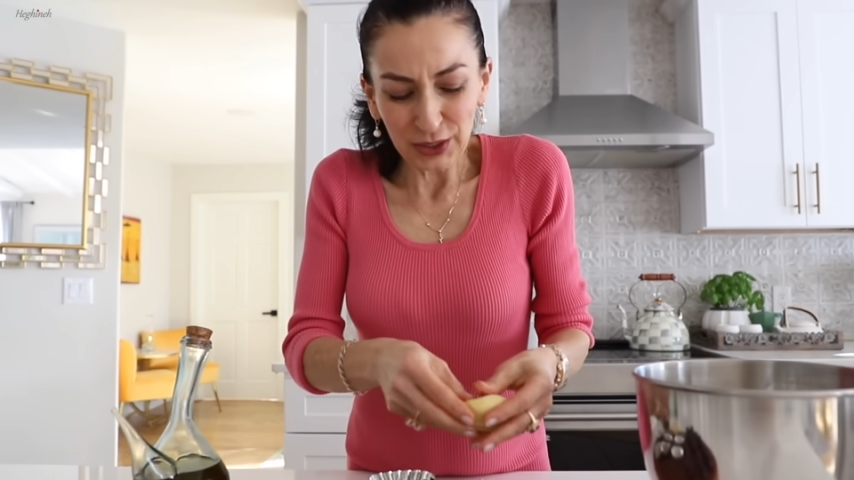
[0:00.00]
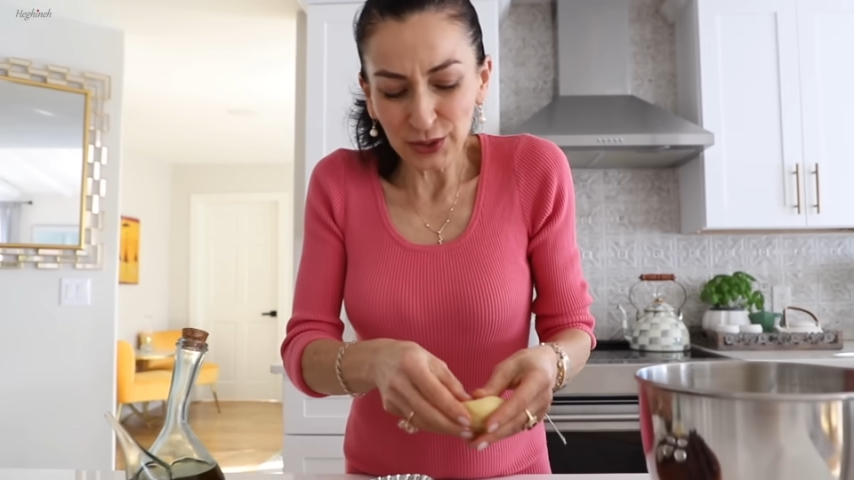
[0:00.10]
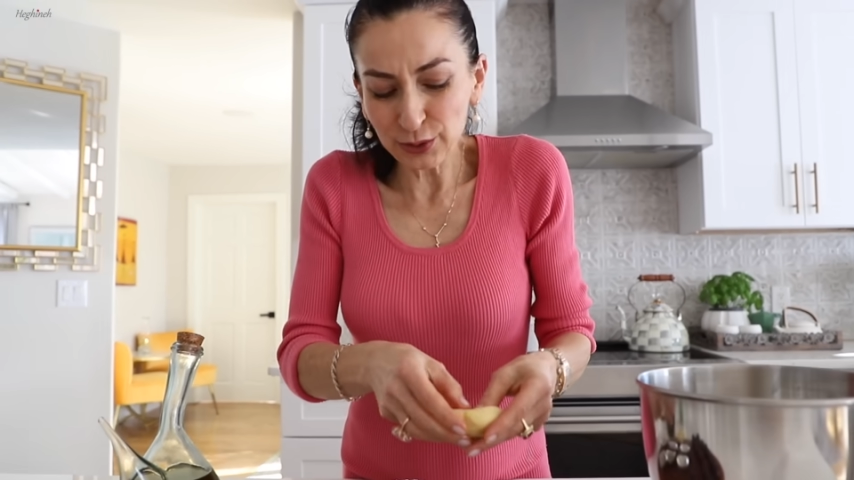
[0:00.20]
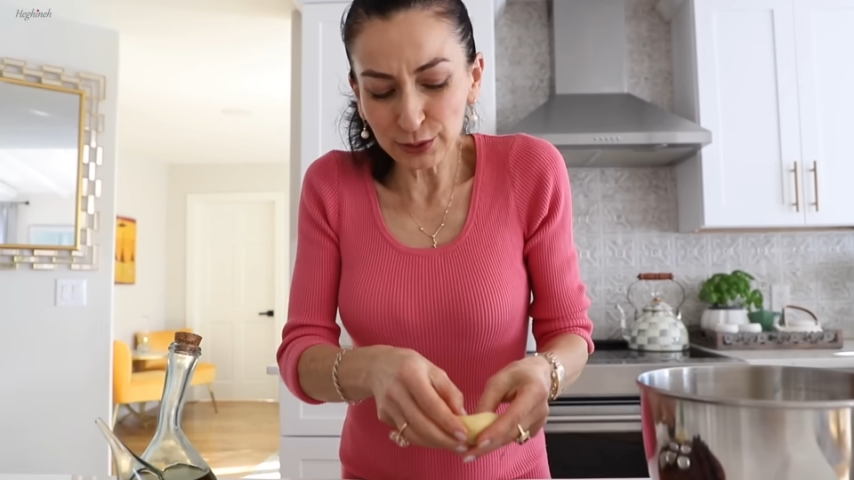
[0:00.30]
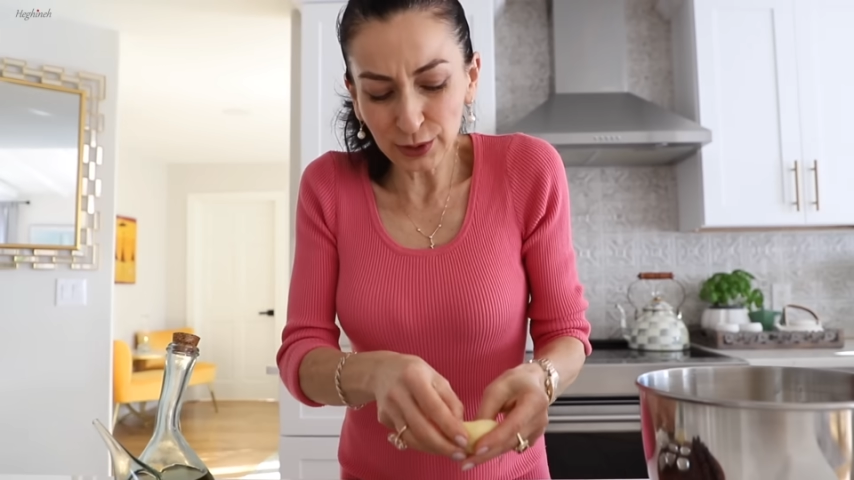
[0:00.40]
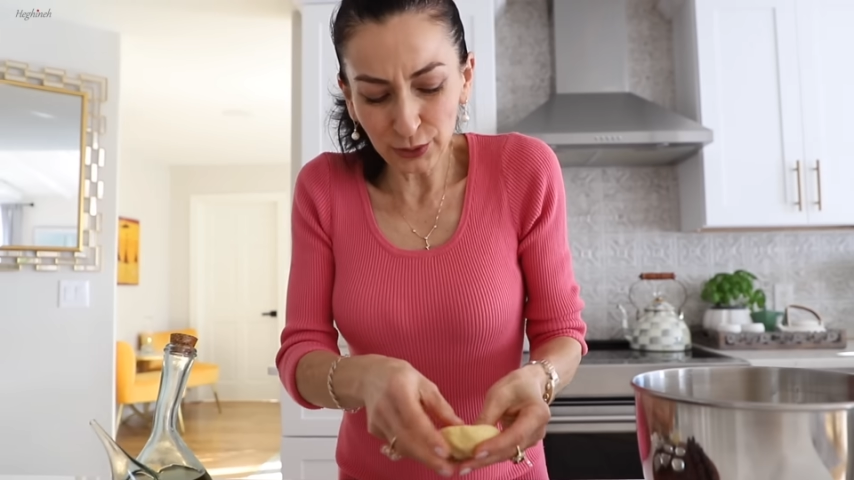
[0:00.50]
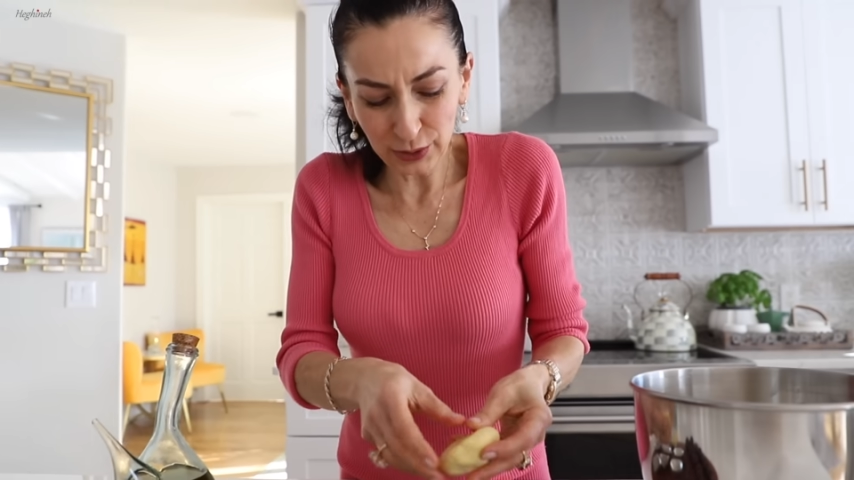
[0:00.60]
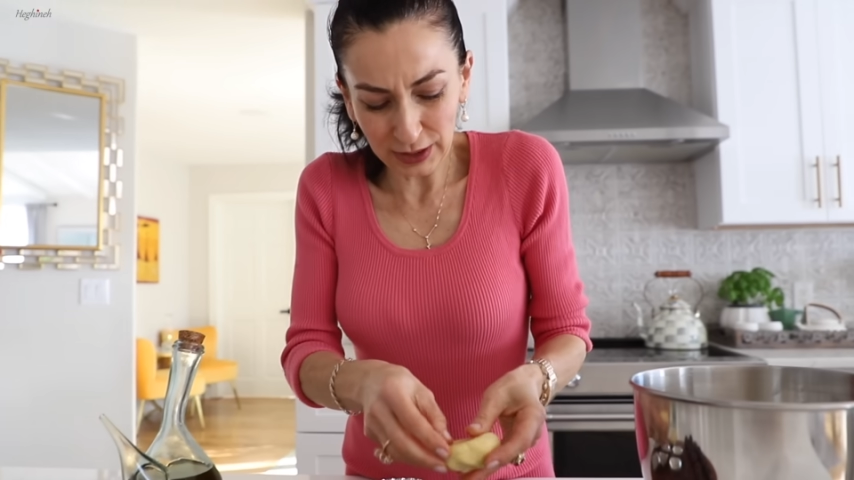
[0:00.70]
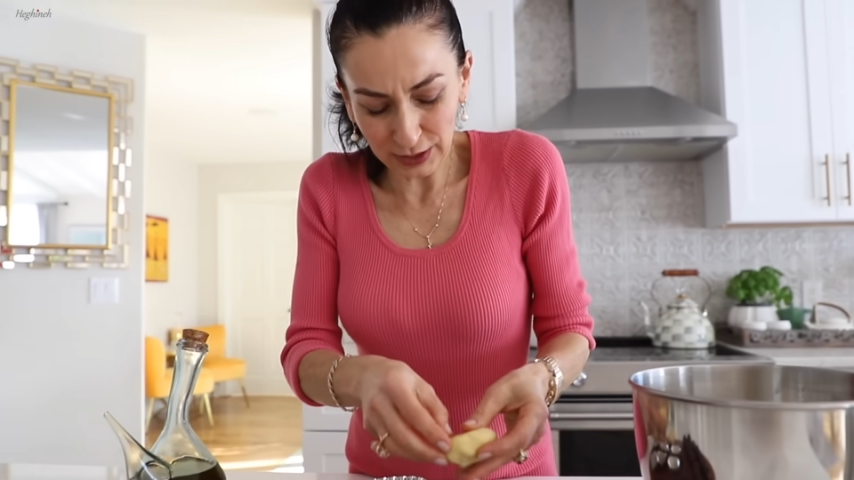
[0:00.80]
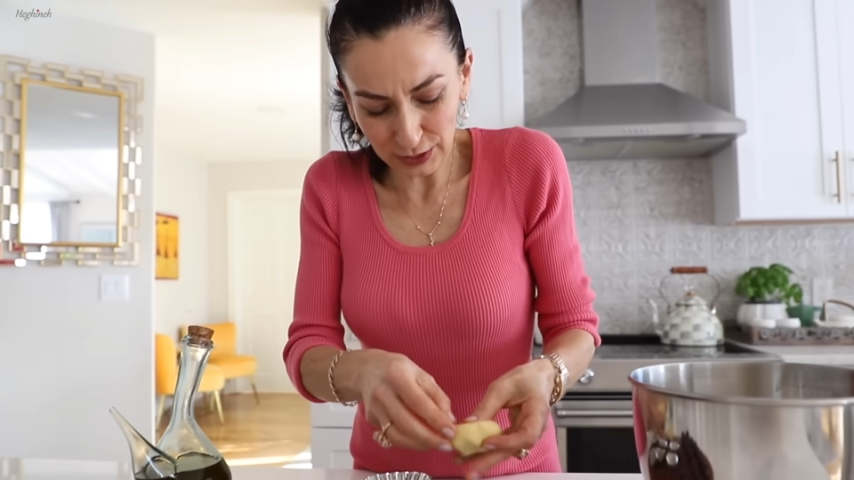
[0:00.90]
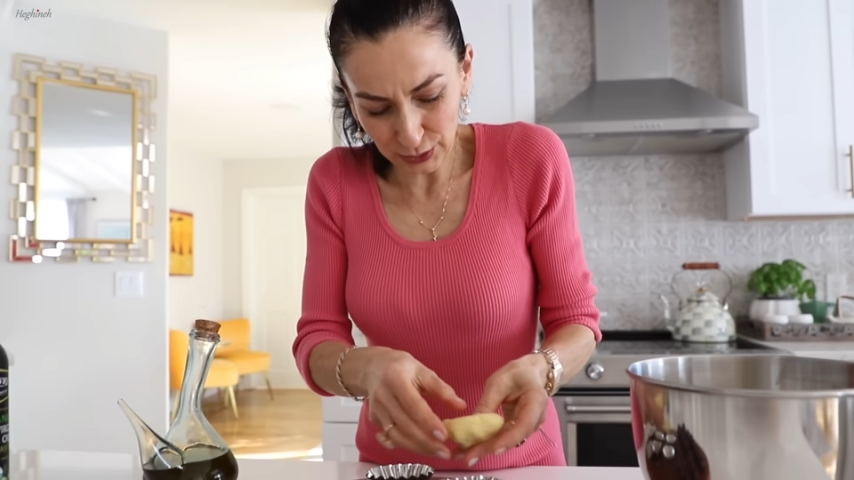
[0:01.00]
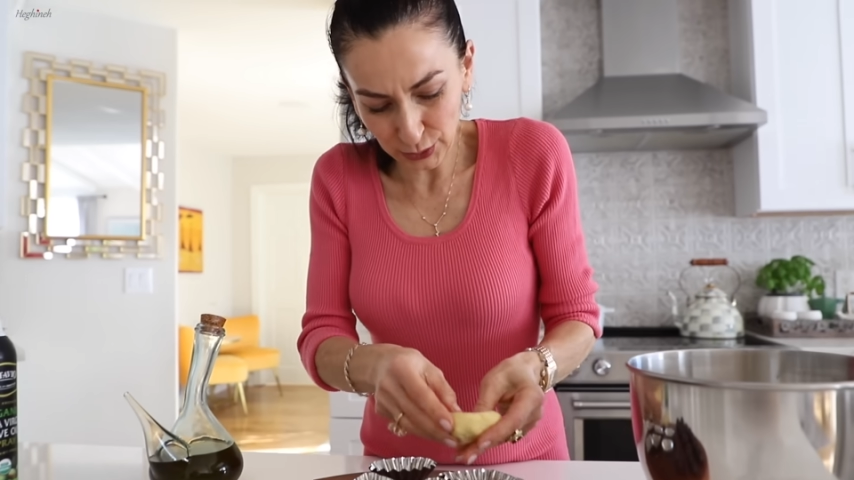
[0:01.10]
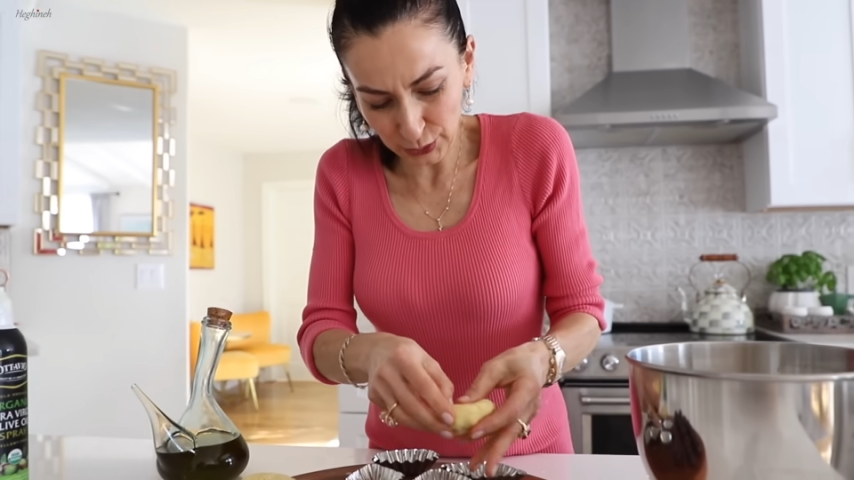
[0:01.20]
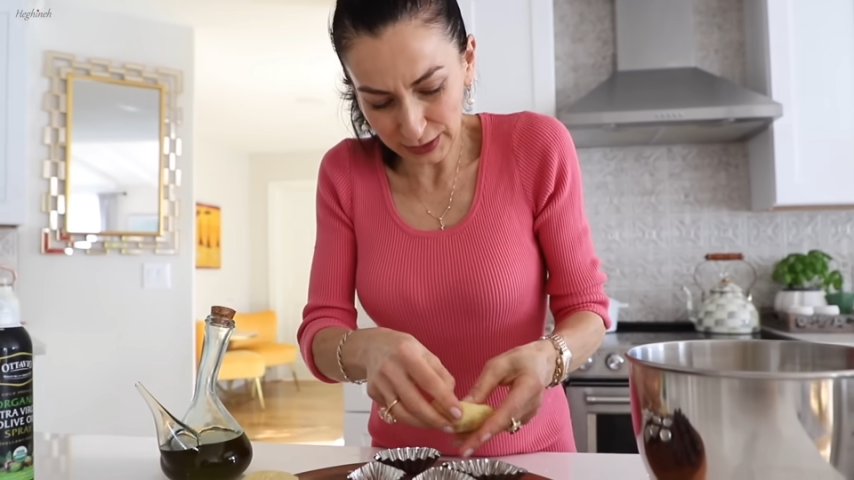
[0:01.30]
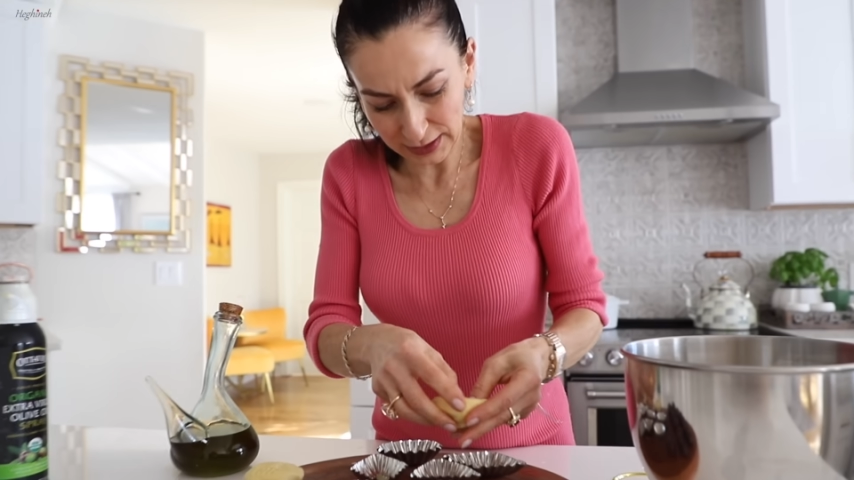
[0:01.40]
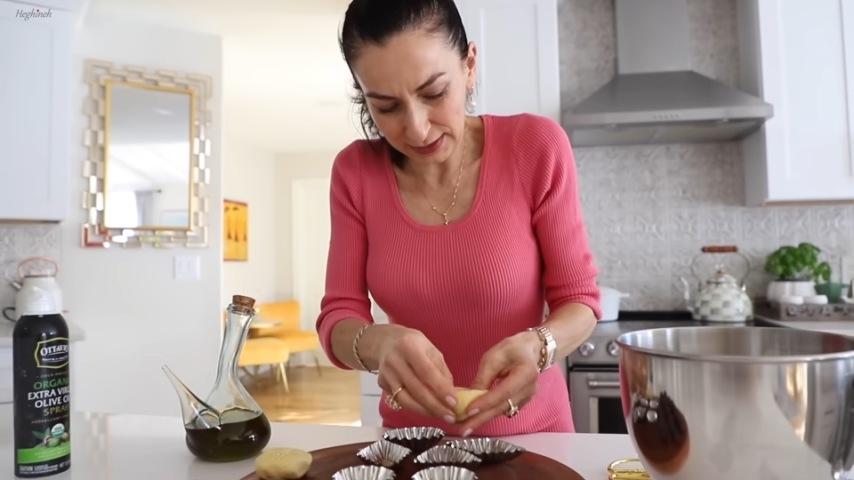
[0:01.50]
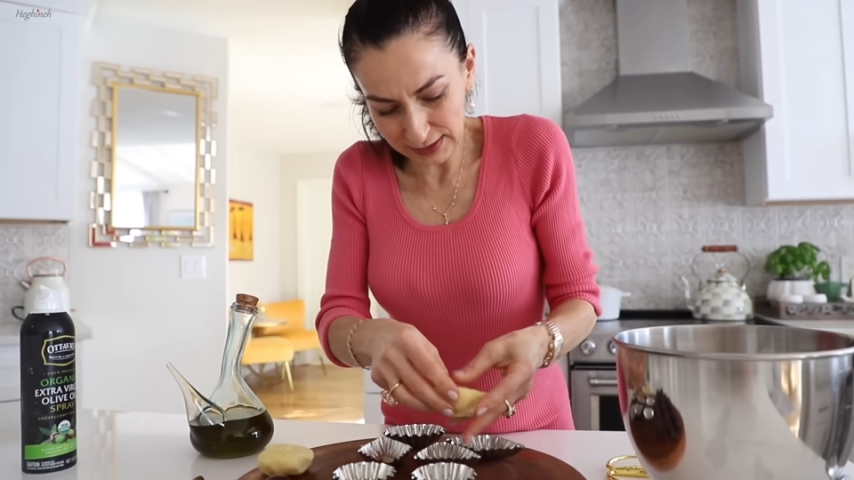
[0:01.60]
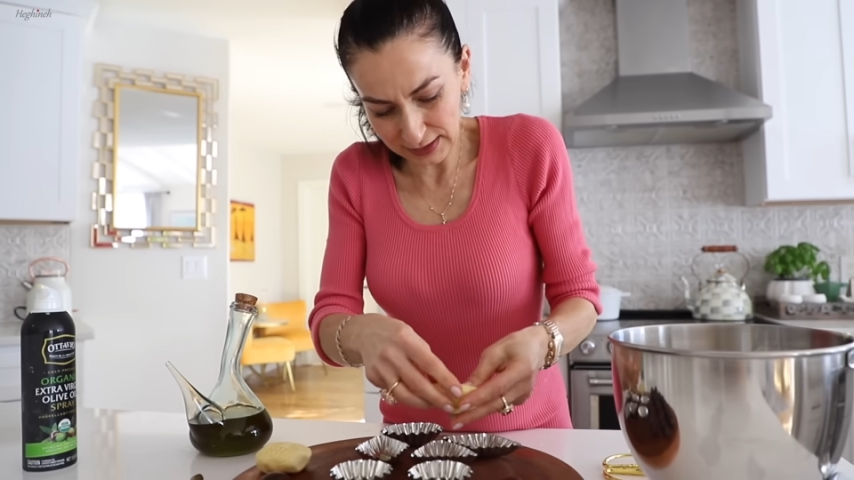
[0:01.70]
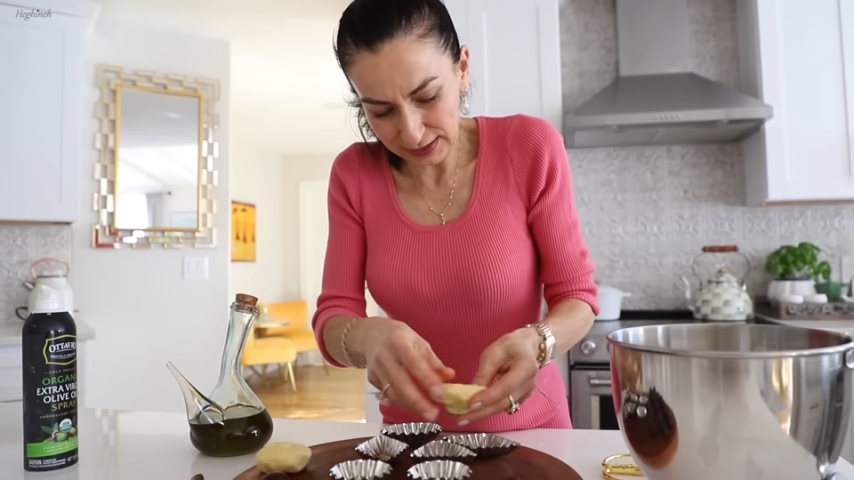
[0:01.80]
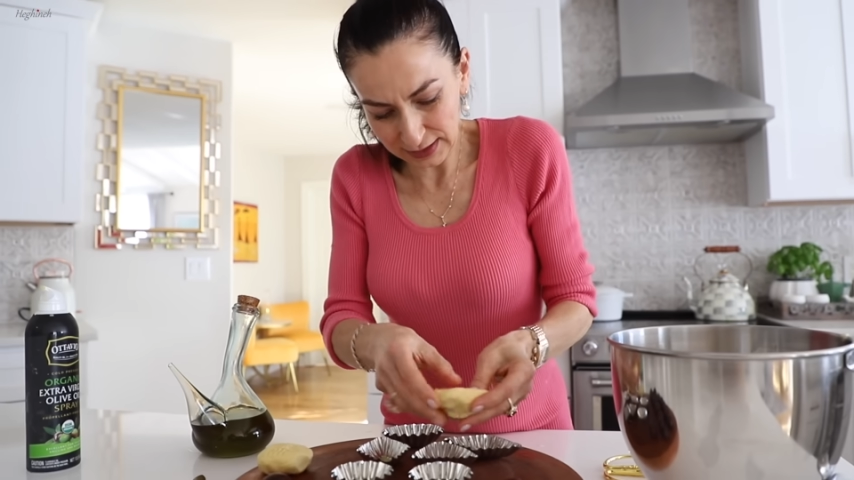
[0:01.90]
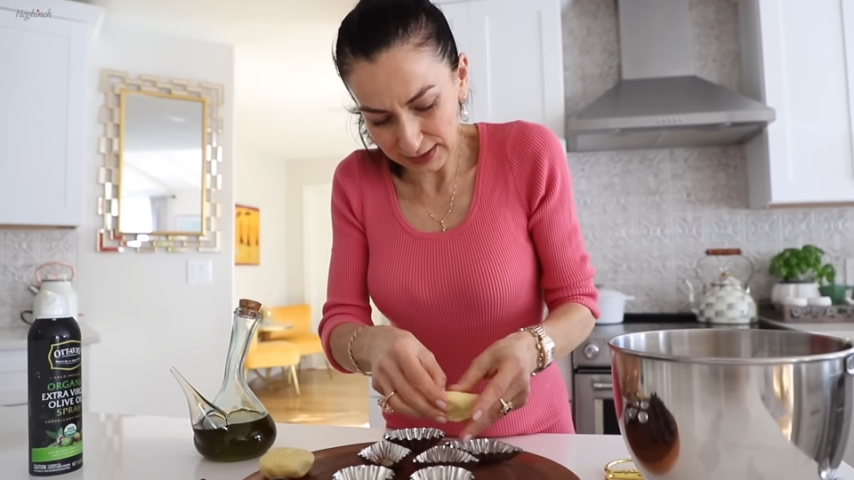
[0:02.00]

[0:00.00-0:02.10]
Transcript: good looking cookies,